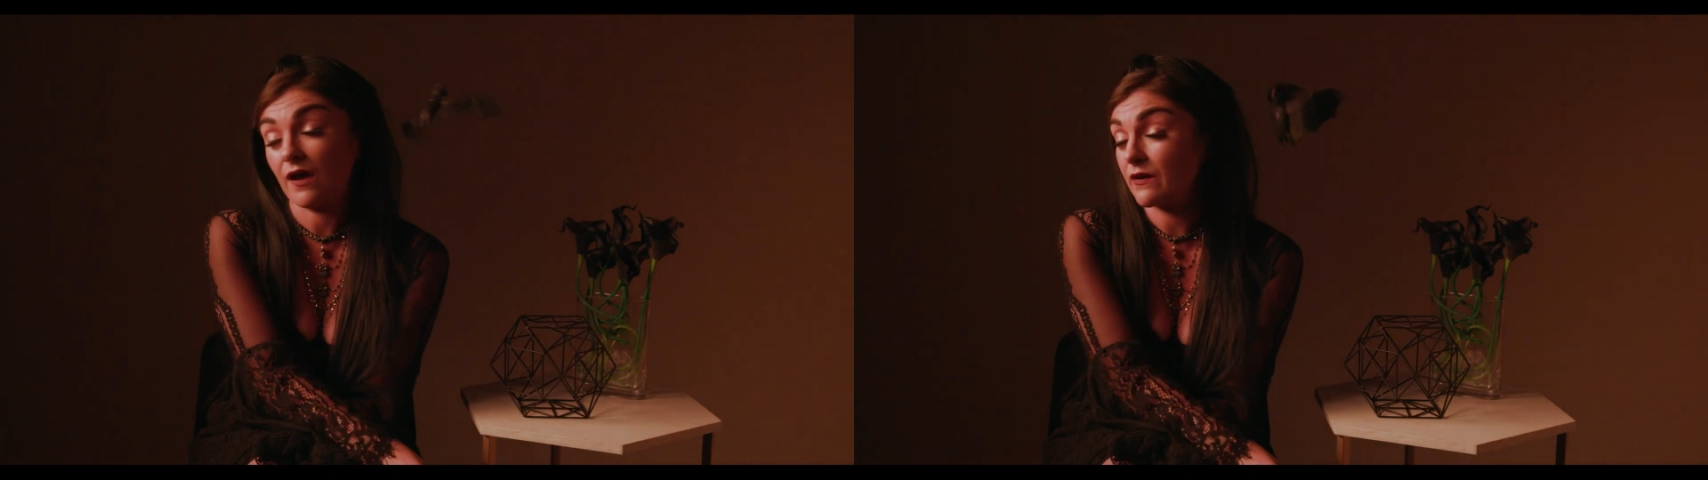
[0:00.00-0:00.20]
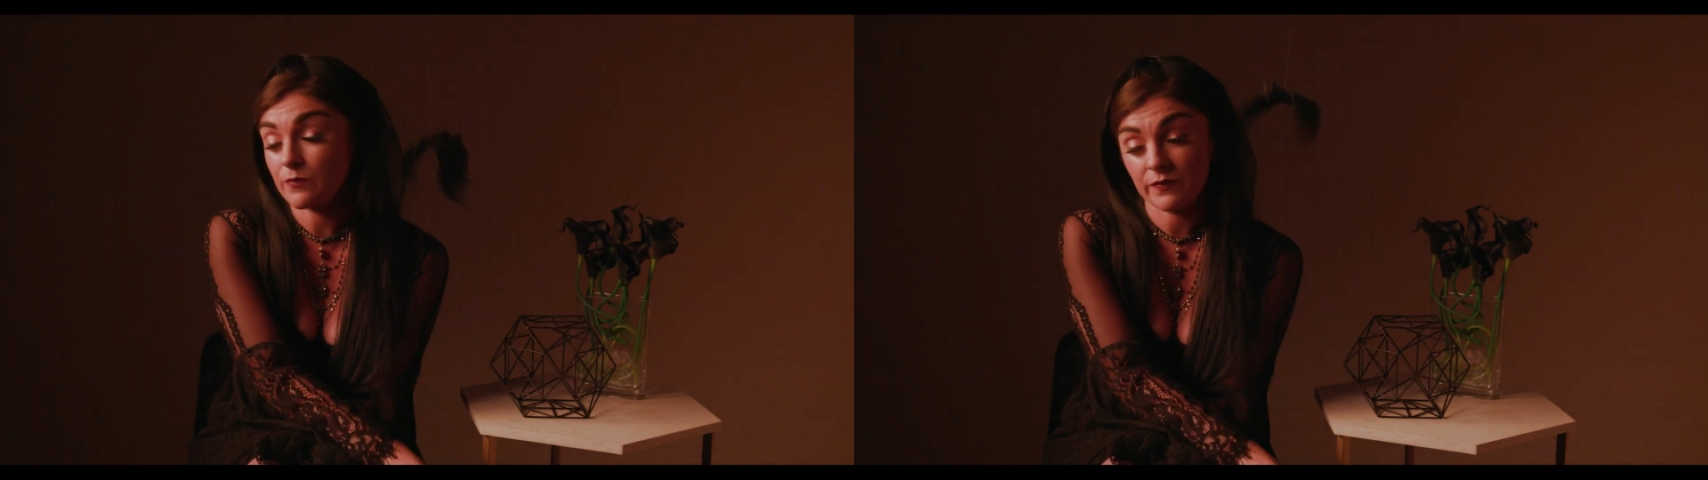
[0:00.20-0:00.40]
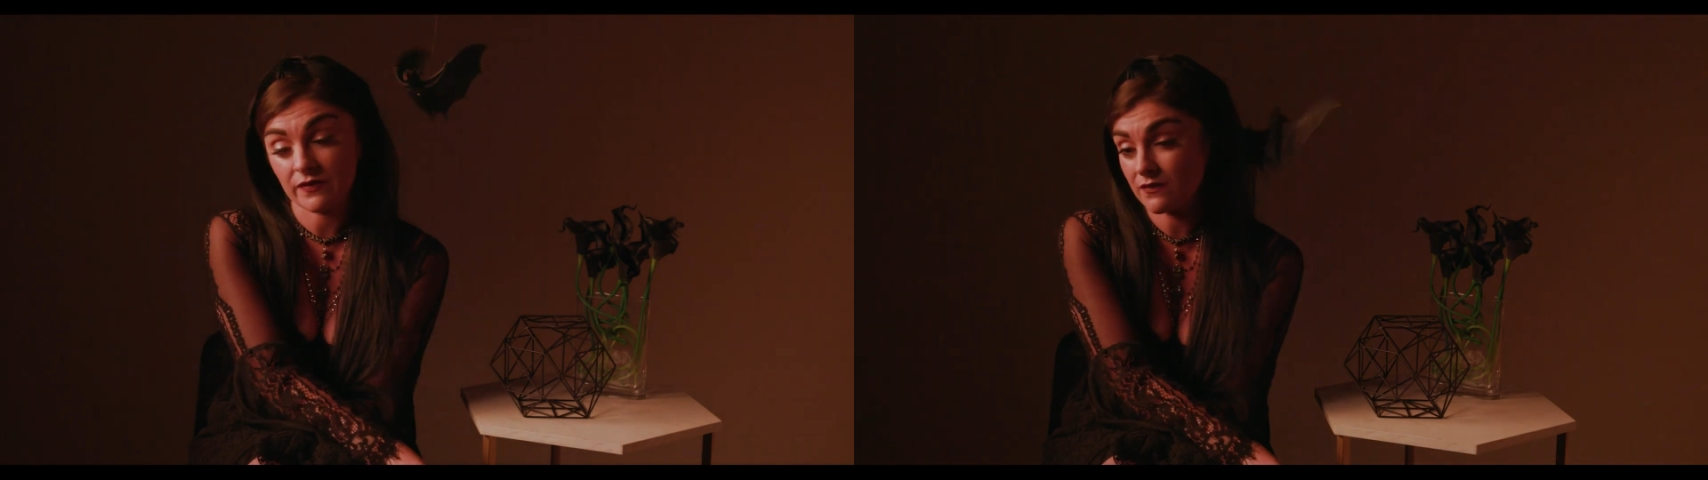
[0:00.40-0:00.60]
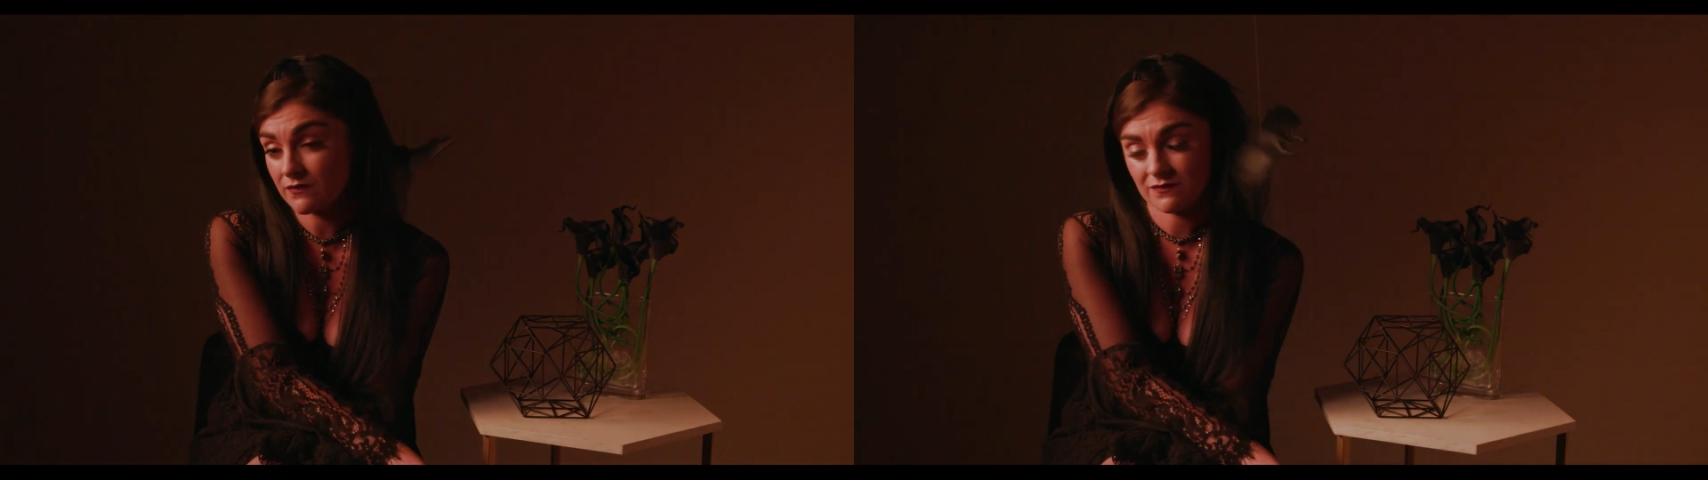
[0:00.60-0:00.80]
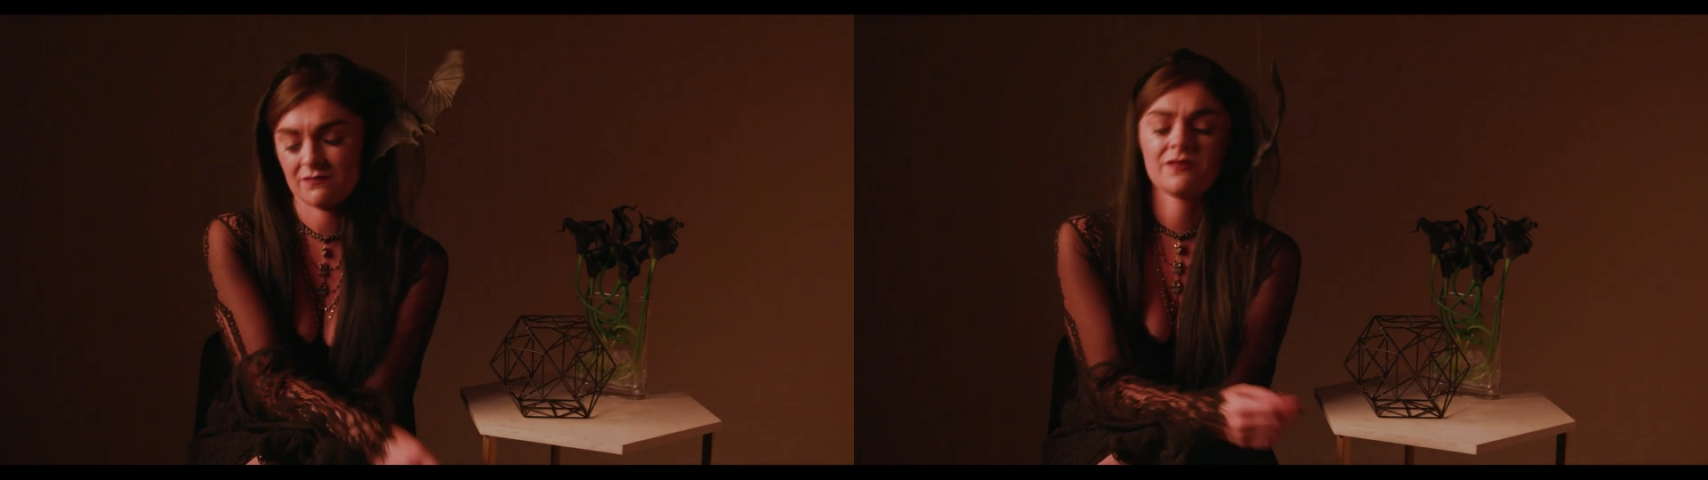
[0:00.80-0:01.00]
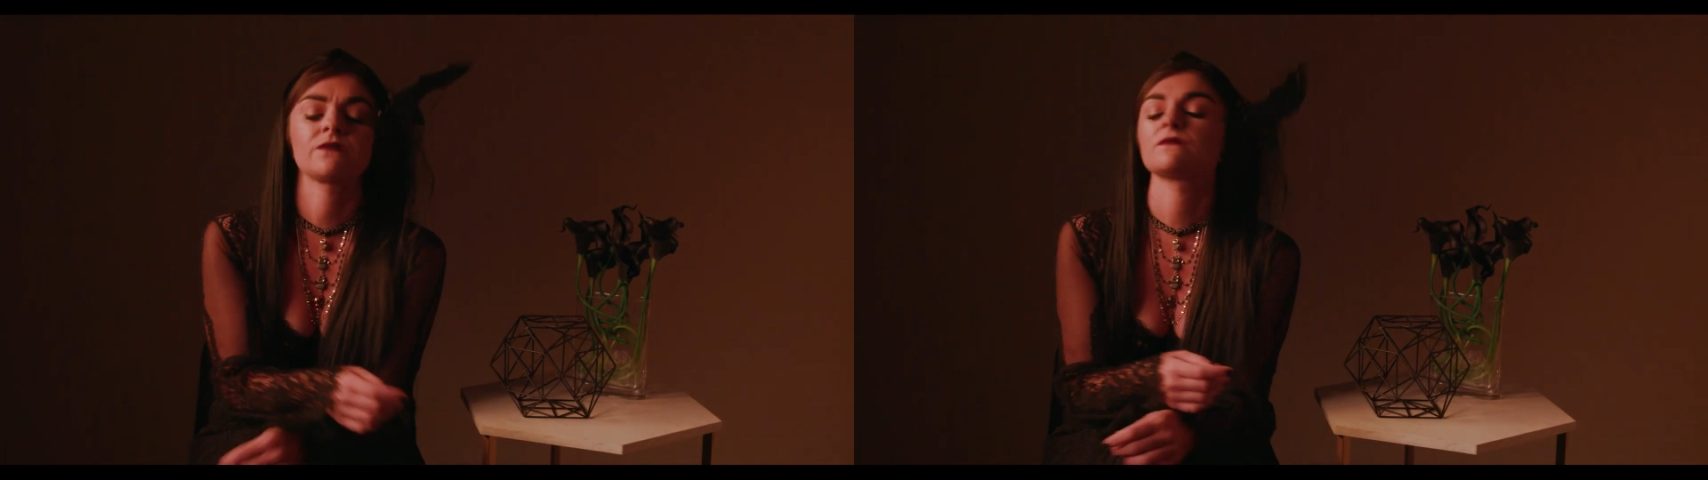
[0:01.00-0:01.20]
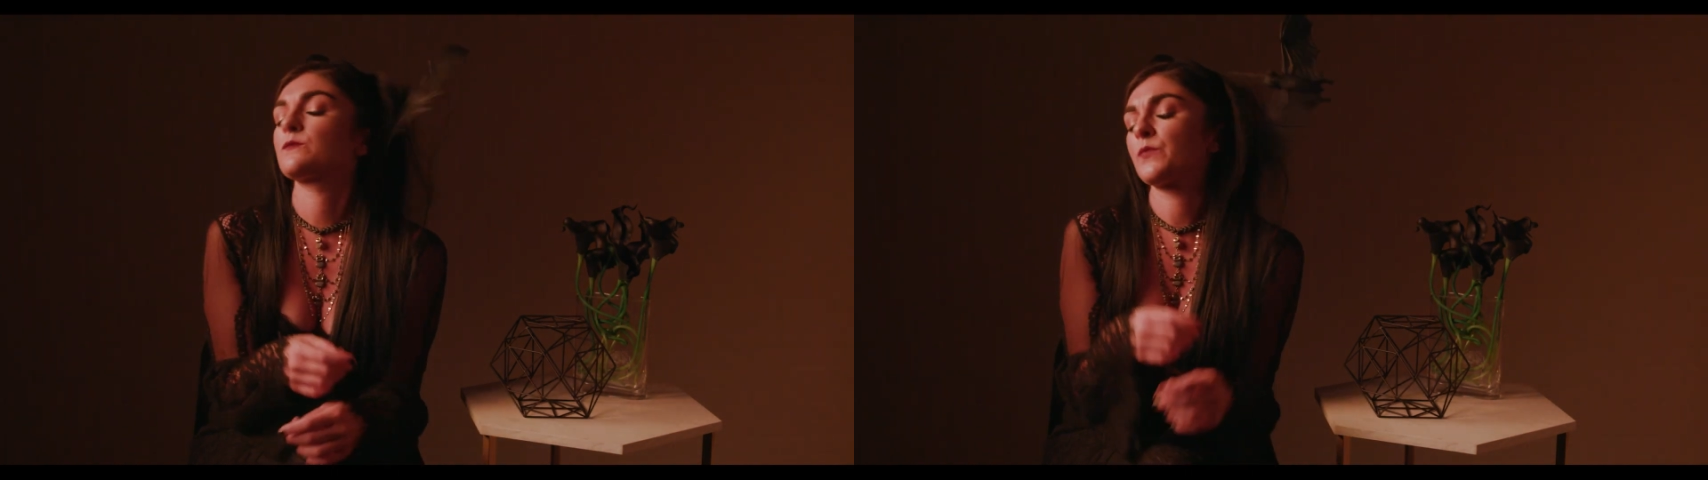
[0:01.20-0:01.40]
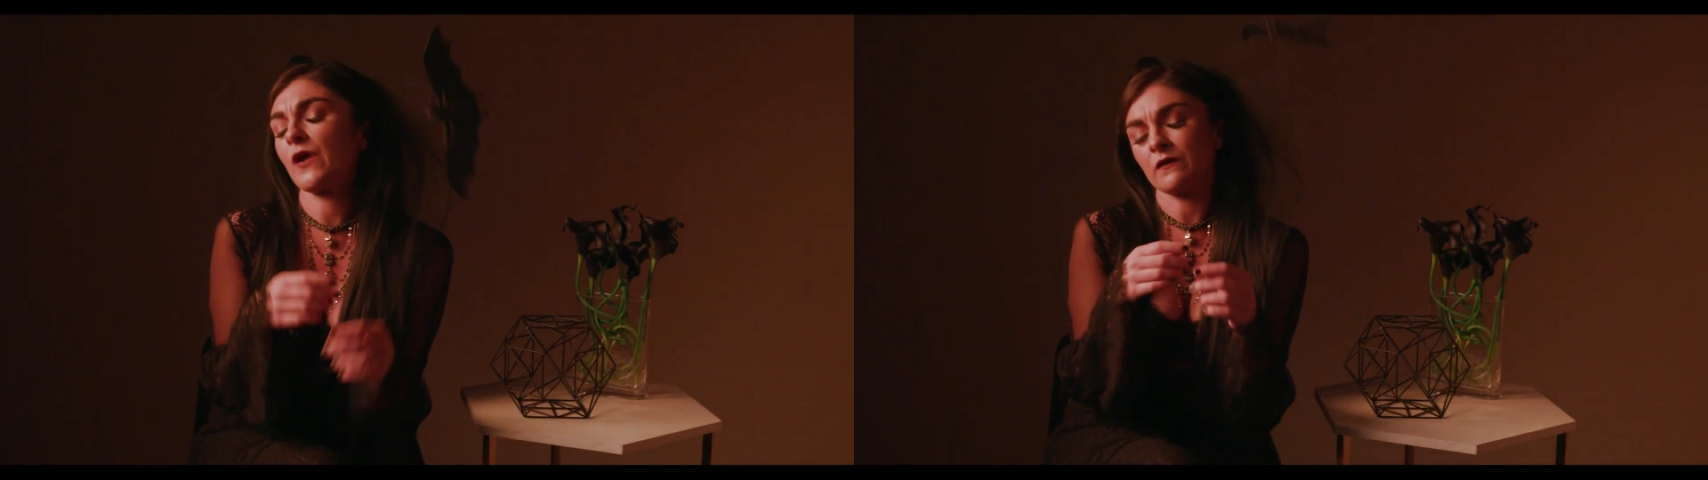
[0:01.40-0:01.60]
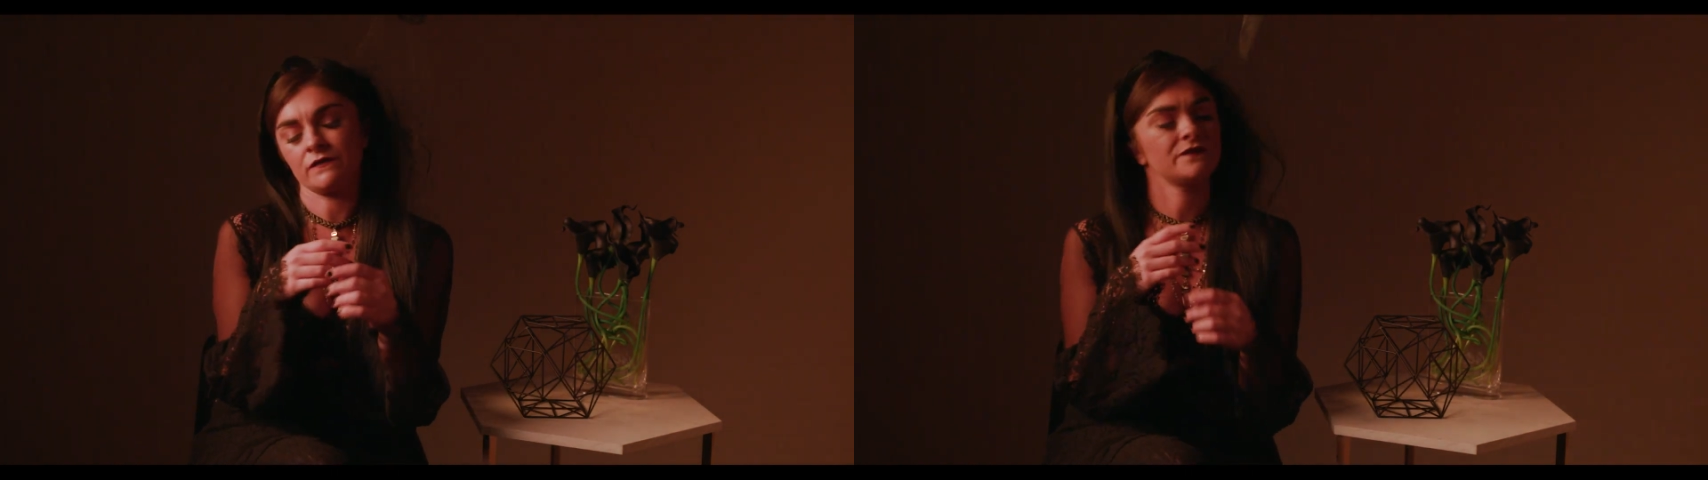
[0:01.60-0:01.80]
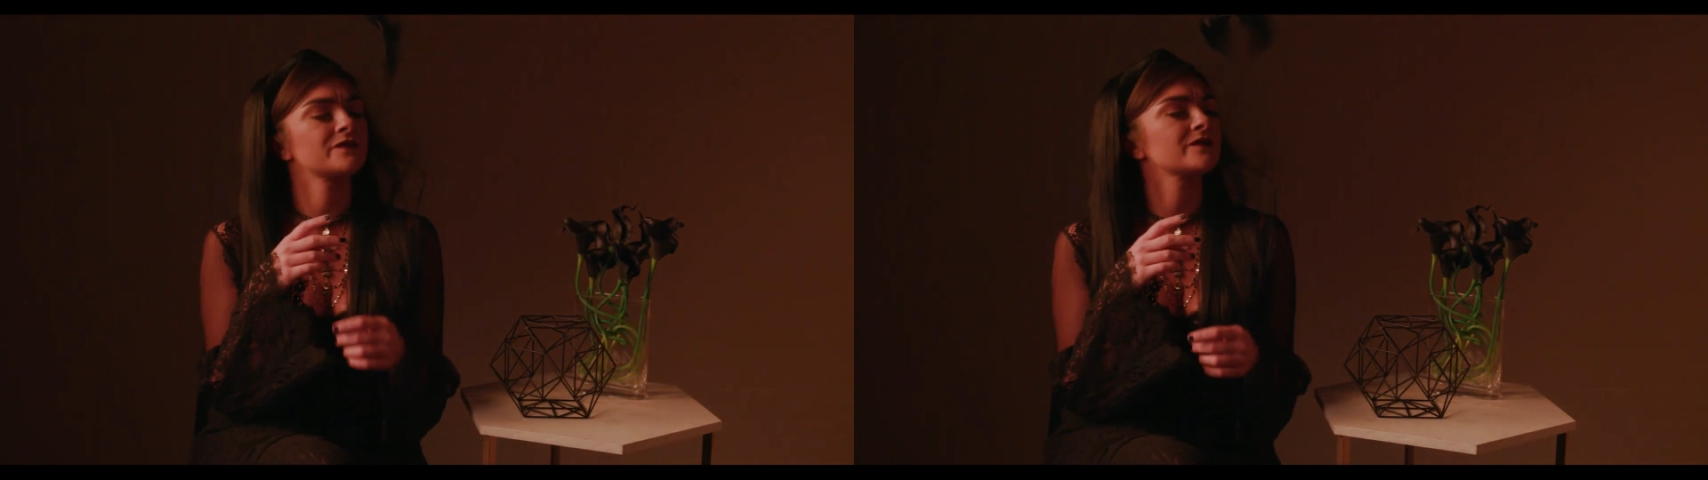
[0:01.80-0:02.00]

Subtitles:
horrible. Bron.